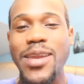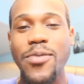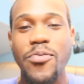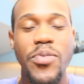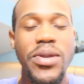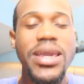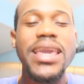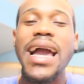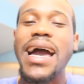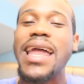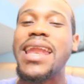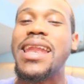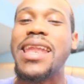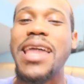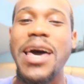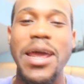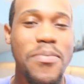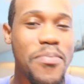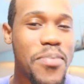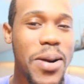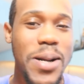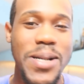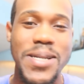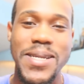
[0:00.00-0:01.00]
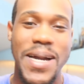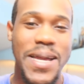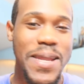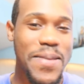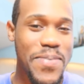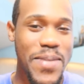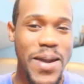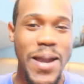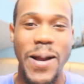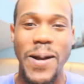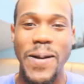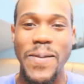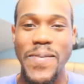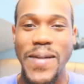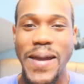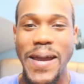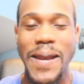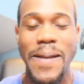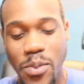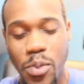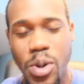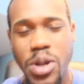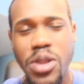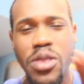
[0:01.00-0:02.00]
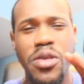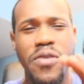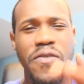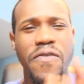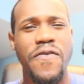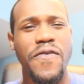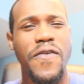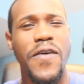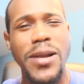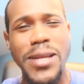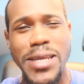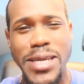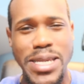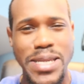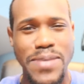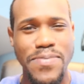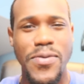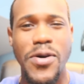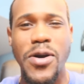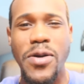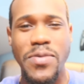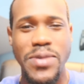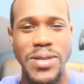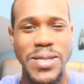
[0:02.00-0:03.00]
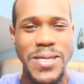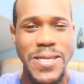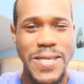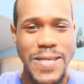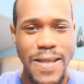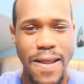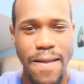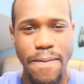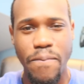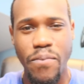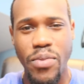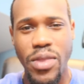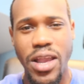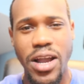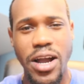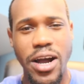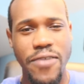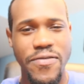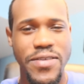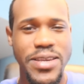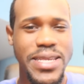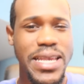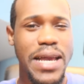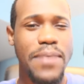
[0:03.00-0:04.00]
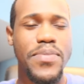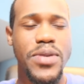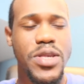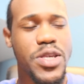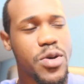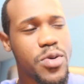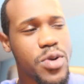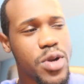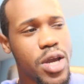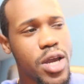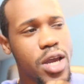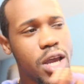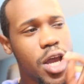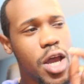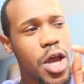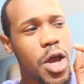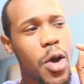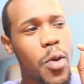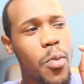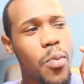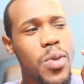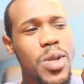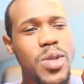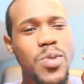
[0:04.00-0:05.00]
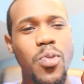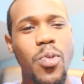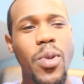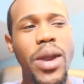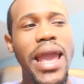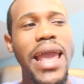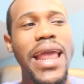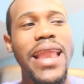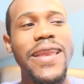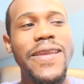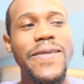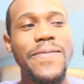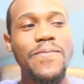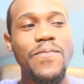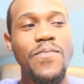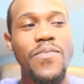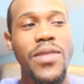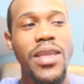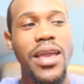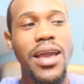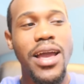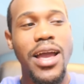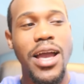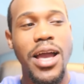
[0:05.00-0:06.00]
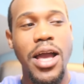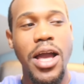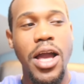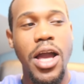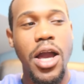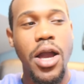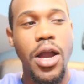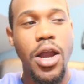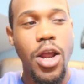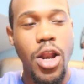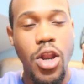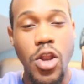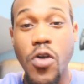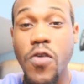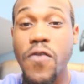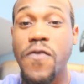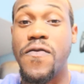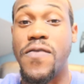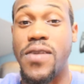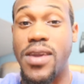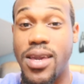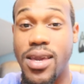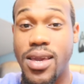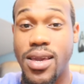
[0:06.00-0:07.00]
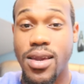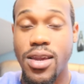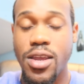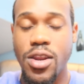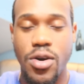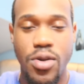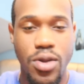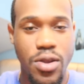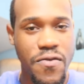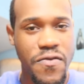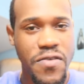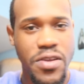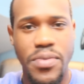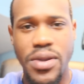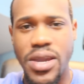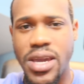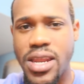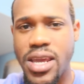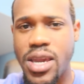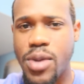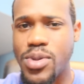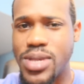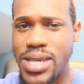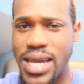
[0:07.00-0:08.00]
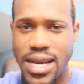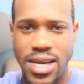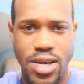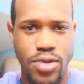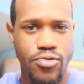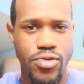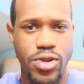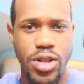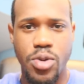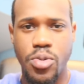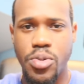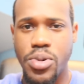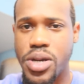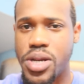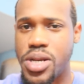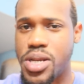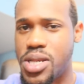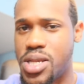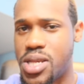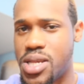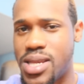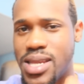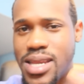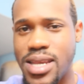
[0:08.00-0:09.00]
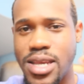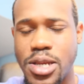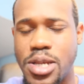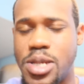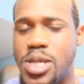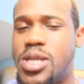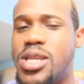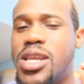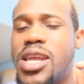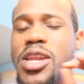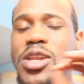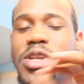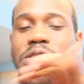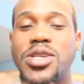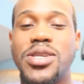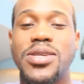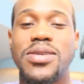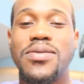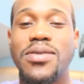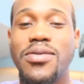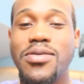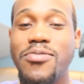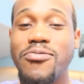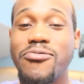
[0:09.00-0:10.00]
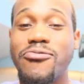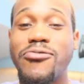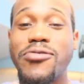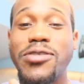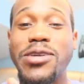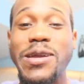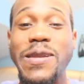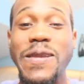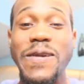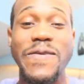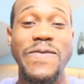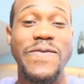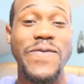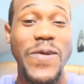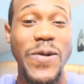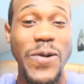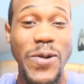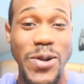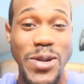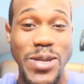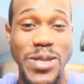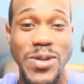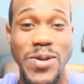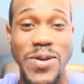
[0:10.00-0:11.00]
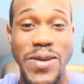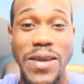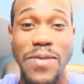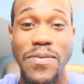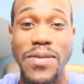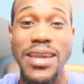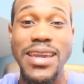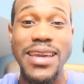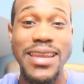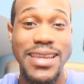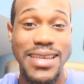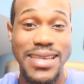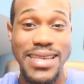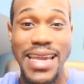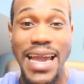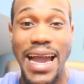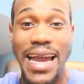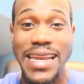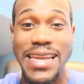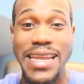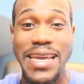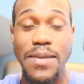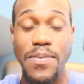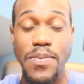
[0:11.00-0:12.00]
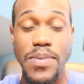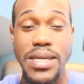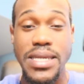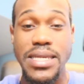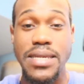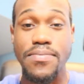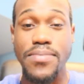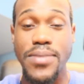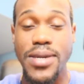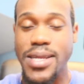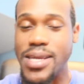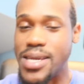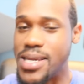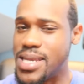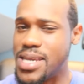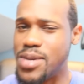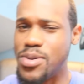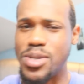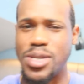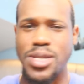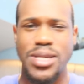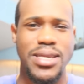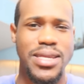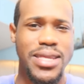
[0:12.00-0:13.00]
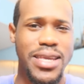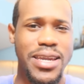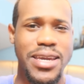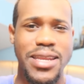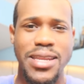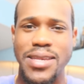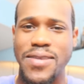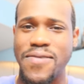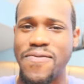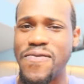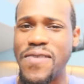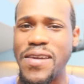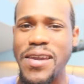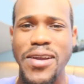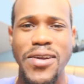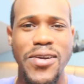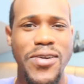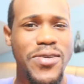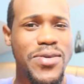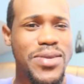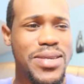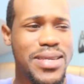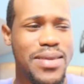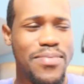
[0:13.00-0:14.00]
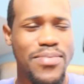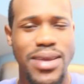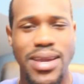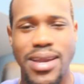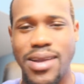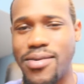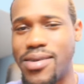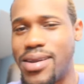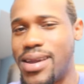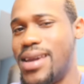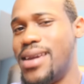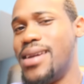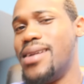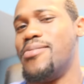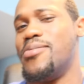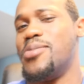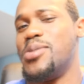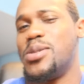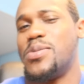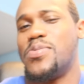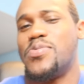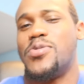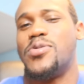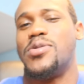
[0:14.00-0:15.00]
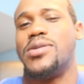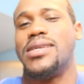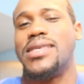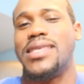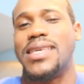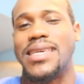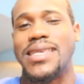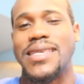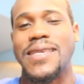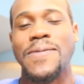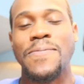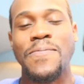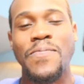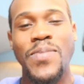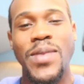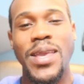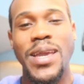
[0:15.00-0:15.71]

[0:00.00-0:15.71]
We got a lot of Bartolomeo, man. One of the funniest moments of this episode was when Luffy, you know, Luffy at the beginning, he was acting really weird. He just, he just, they just really focused on him eating his goddamn piece of meat because he was just licking his fingers. I'm like, okay, what's the point of this?